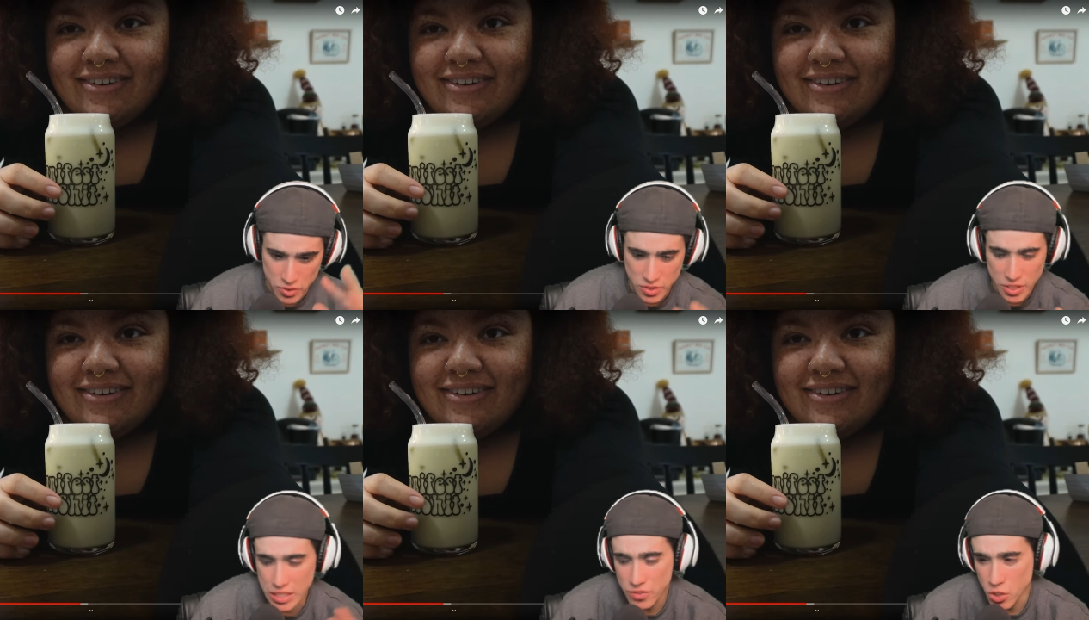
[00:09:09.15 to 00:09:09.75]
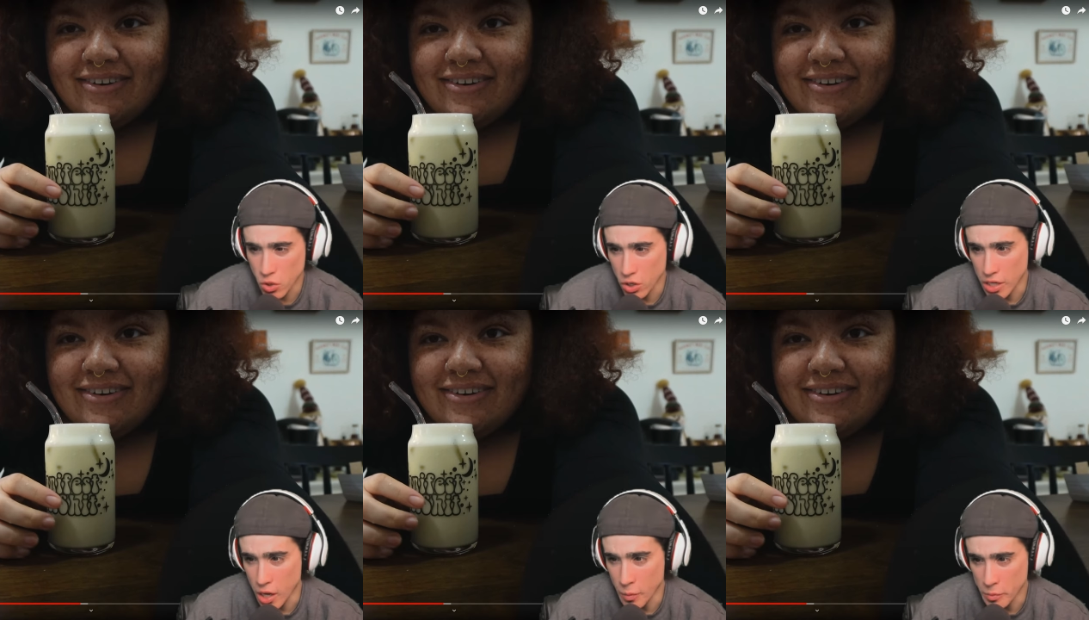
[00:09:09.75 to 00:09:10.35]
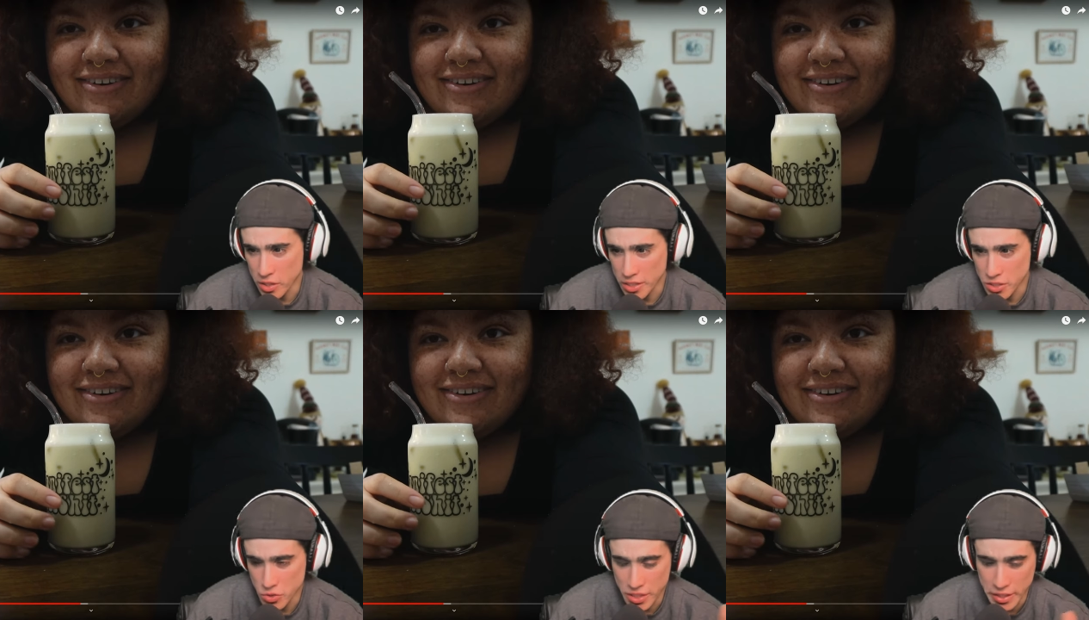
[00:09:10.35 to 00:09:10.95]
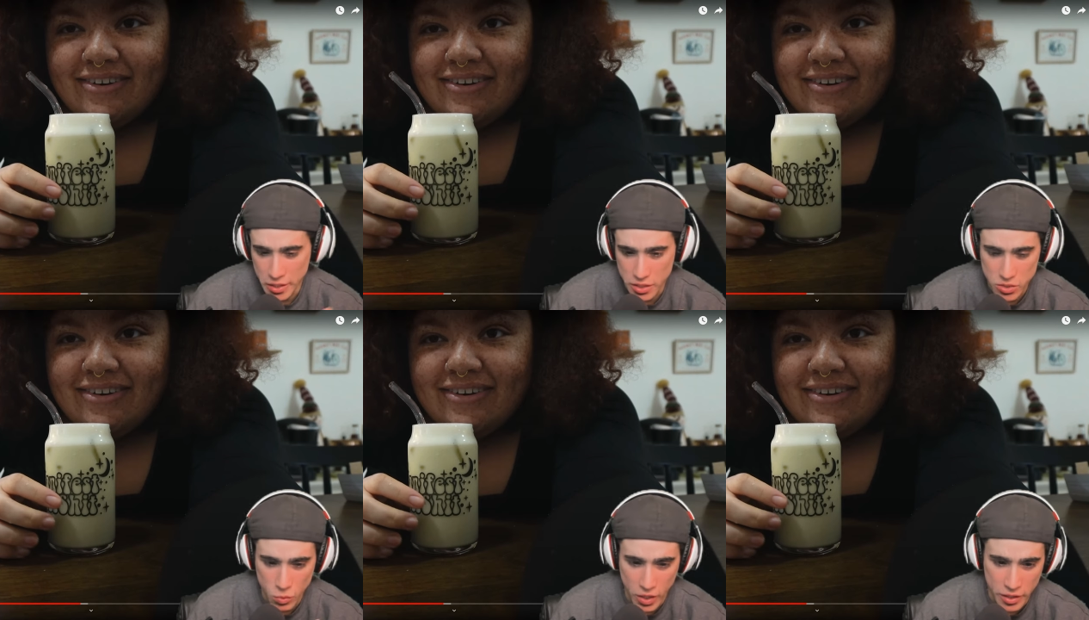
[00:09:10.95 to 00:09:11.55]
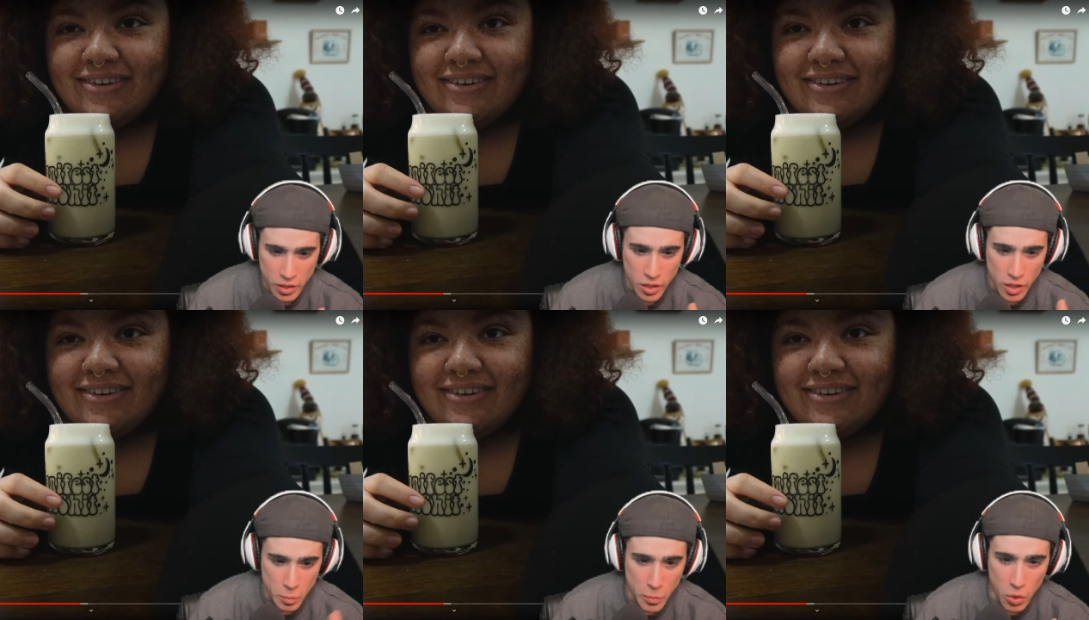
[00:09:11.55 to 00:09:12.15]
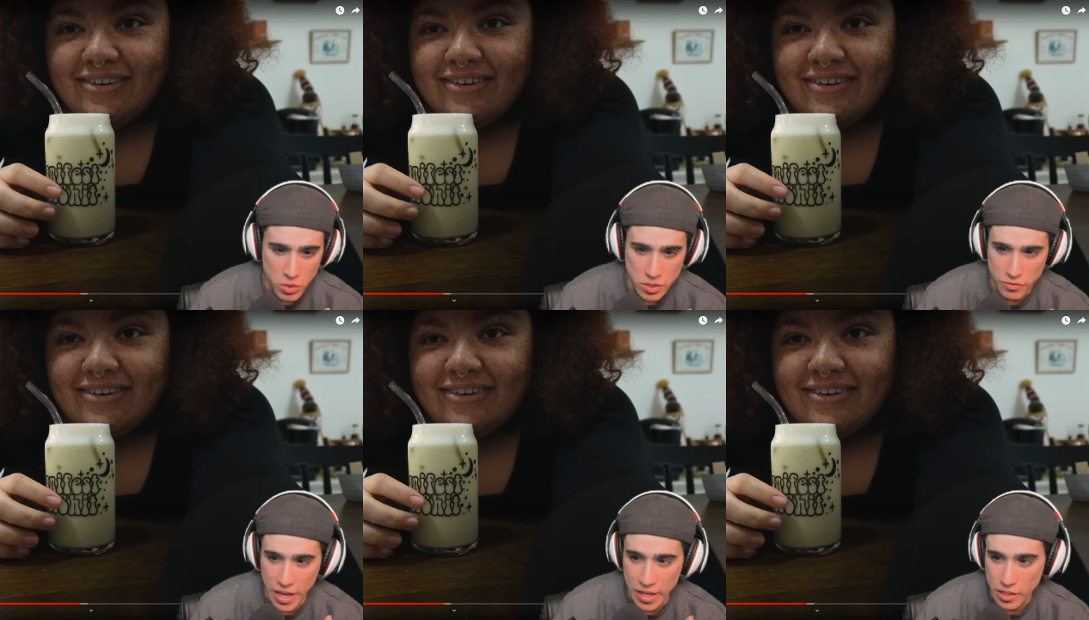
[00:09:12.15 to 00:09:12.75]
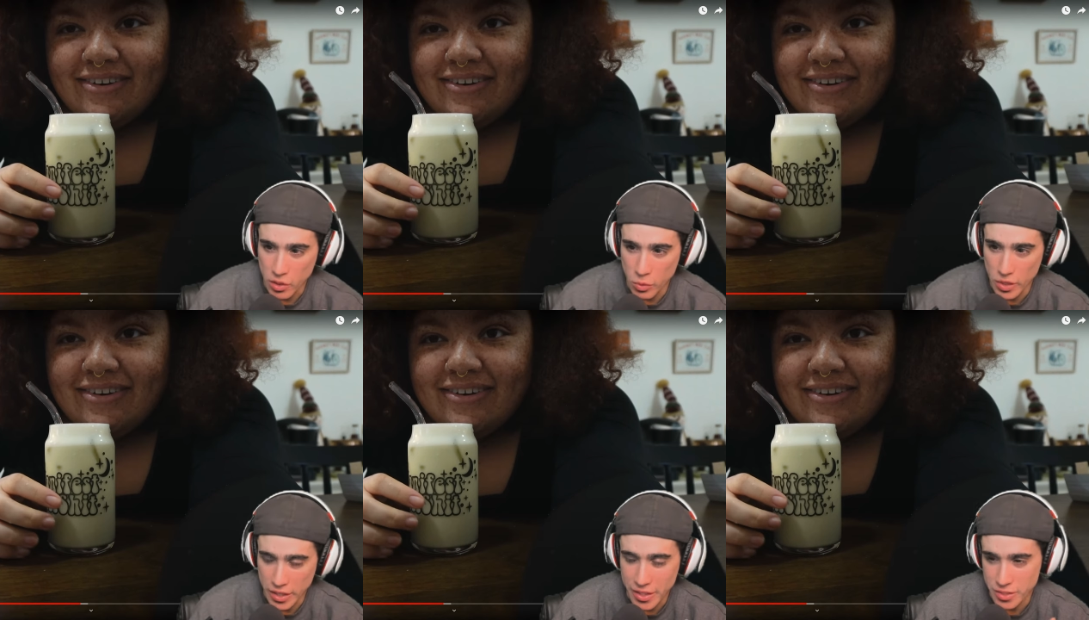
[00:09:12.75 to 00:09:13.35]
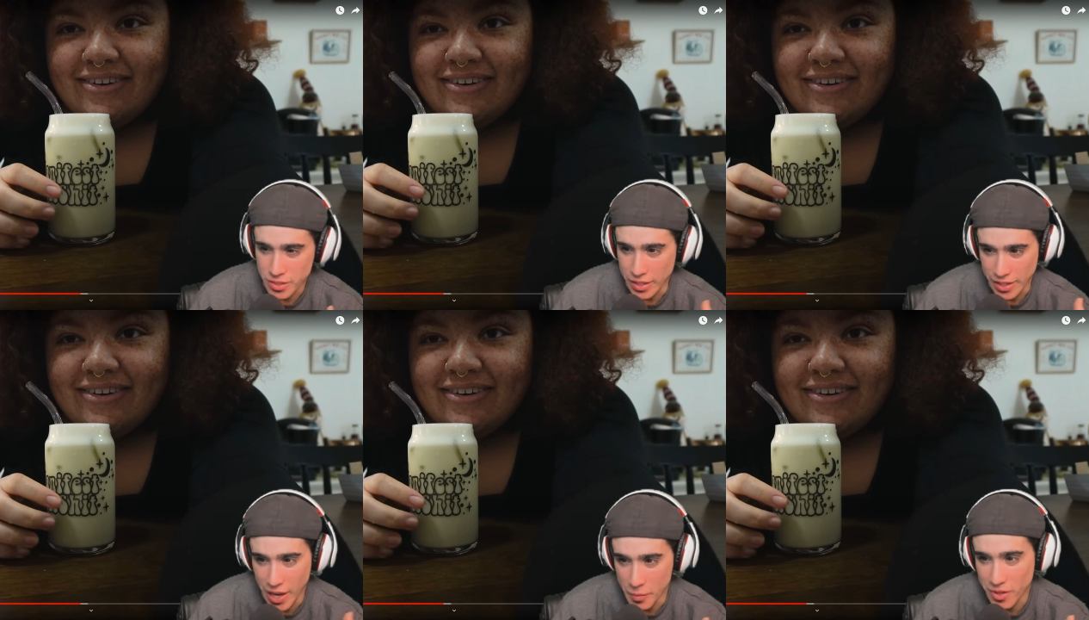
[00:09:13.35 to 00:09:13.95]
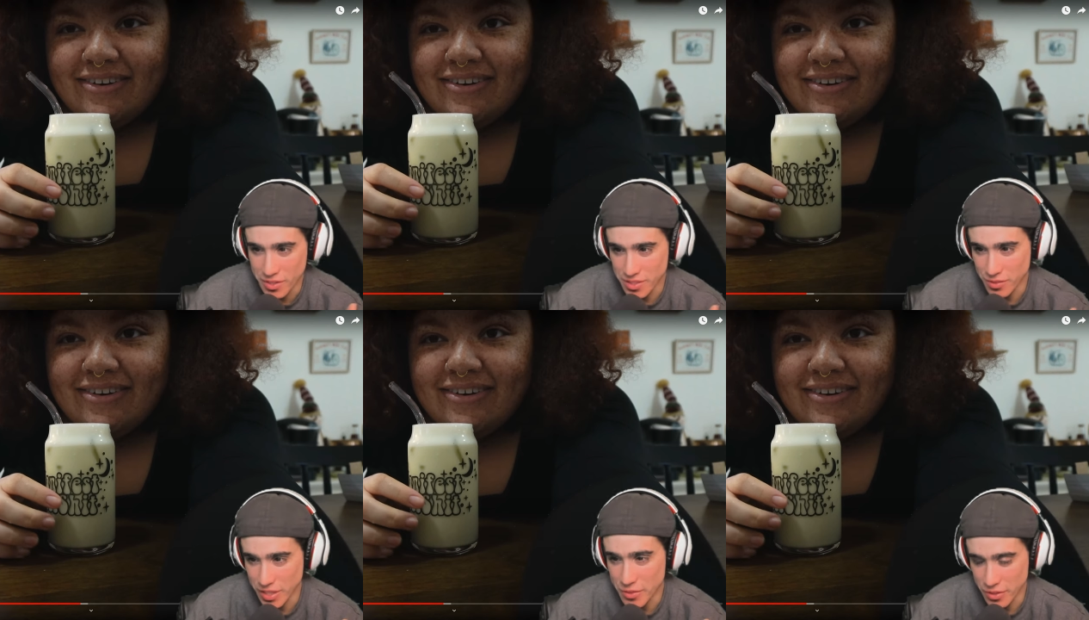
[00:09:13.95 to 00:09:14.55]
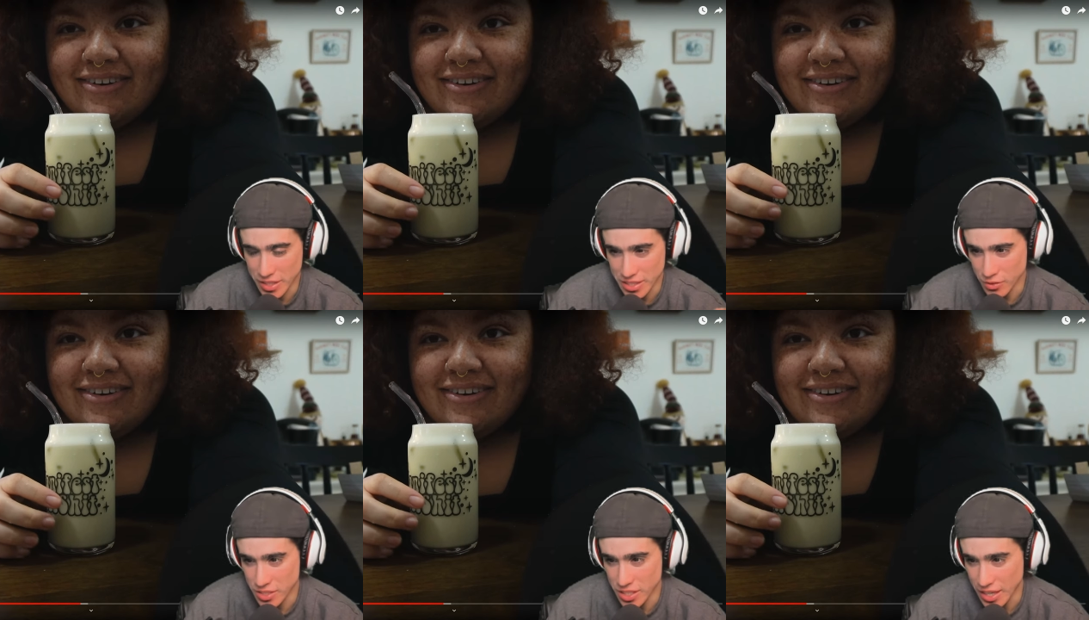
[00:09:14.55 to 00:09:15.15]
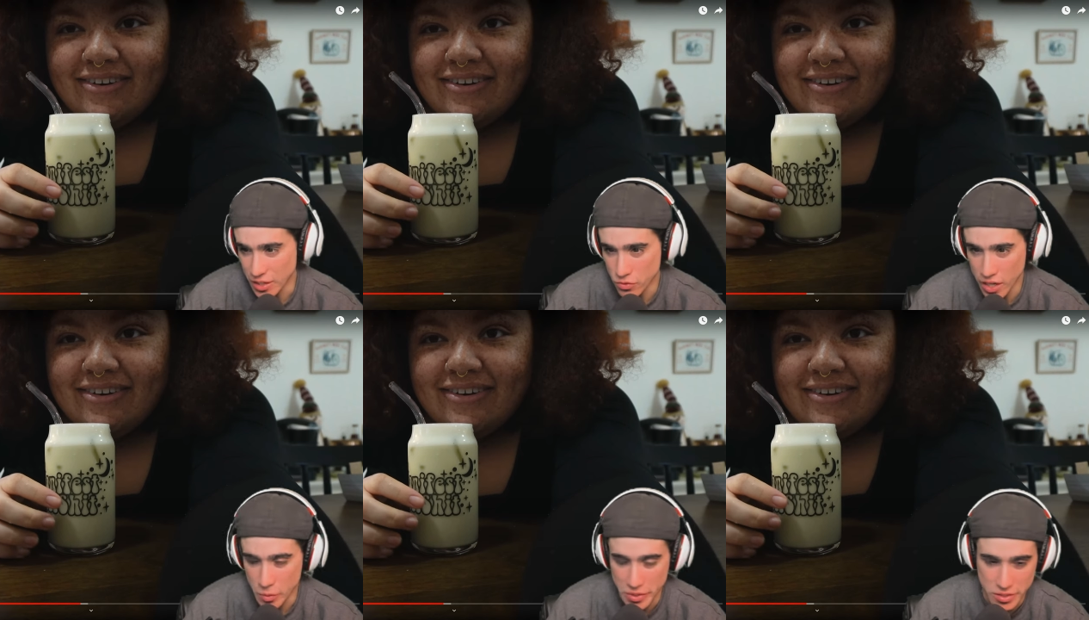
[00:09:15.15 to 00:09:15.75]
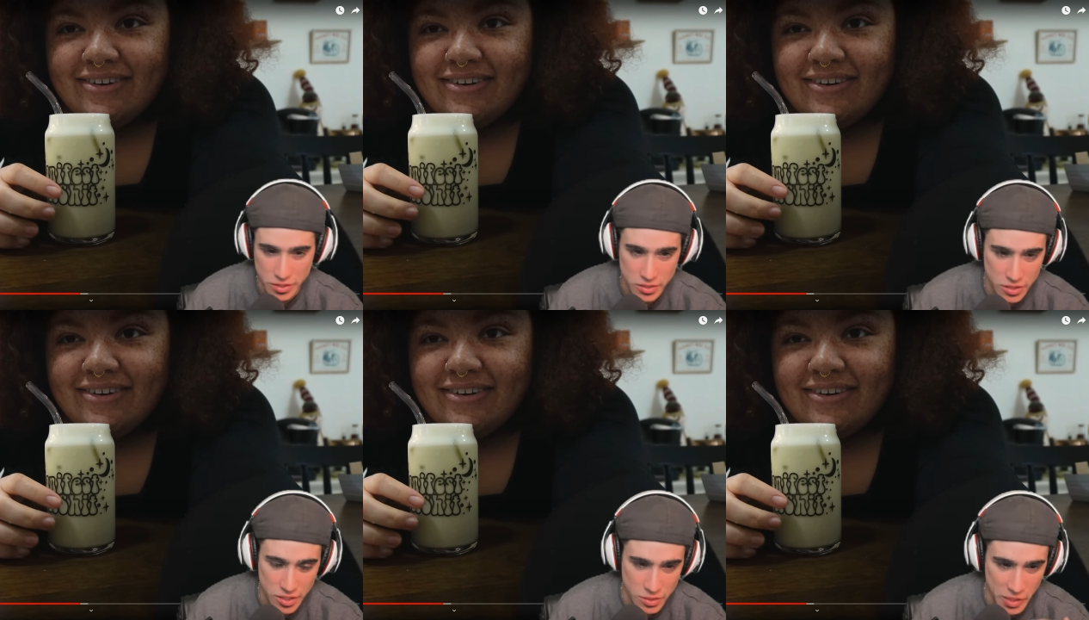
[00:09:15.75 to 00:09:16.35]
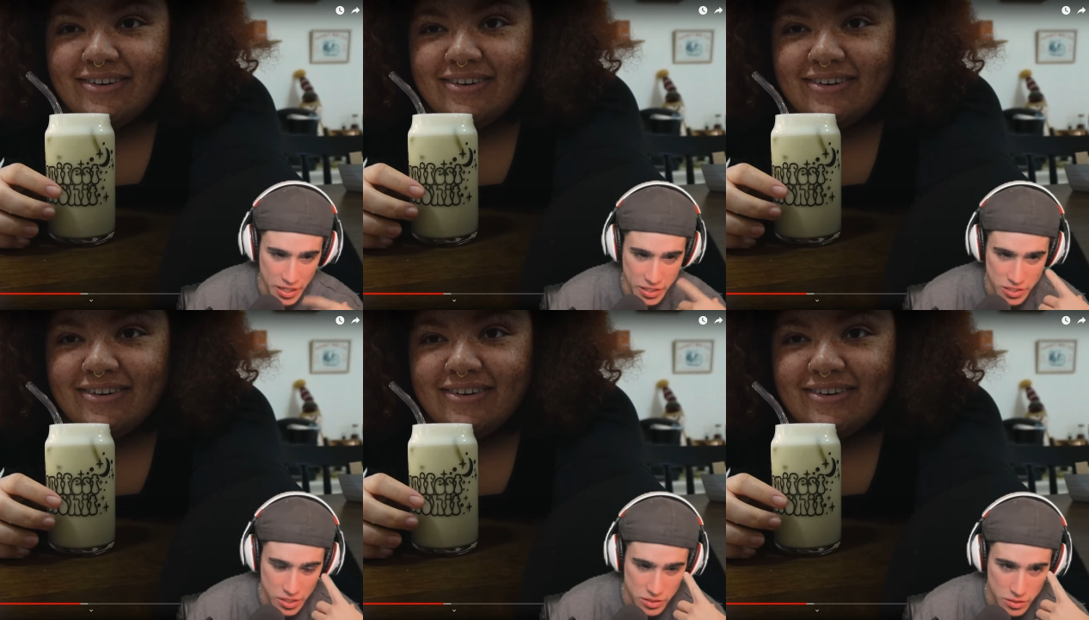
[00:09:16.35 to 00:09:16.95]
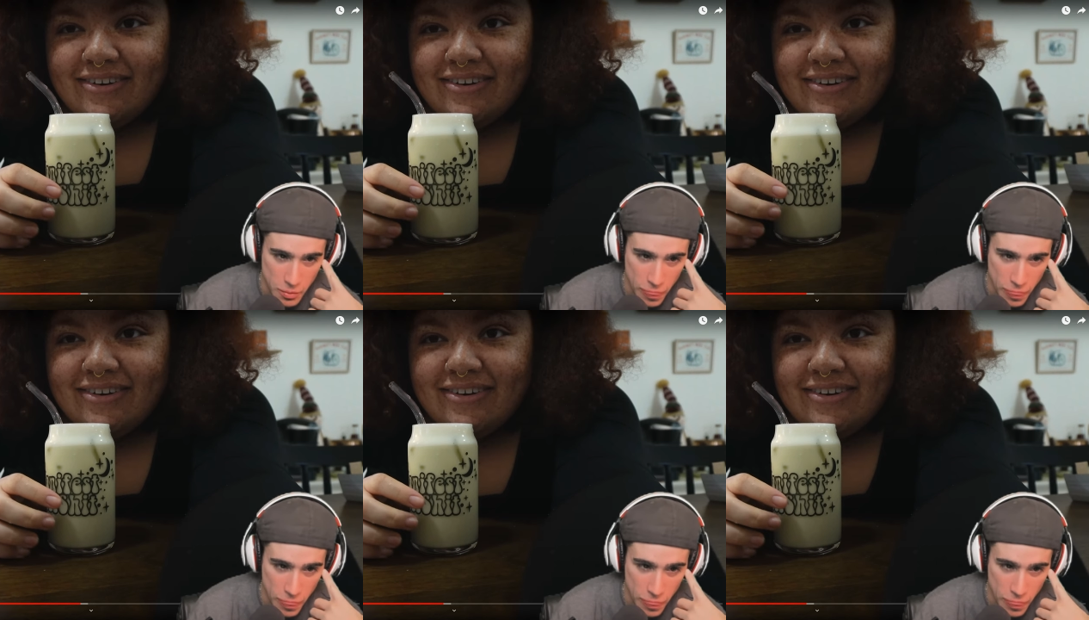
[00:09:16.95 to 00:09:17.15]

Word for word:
Speaker 1: To even call it almond milk is ridiculous when most of that liquid is like chemicals and flavorings and synthetic vitamins. It's, it doesn't make any sense.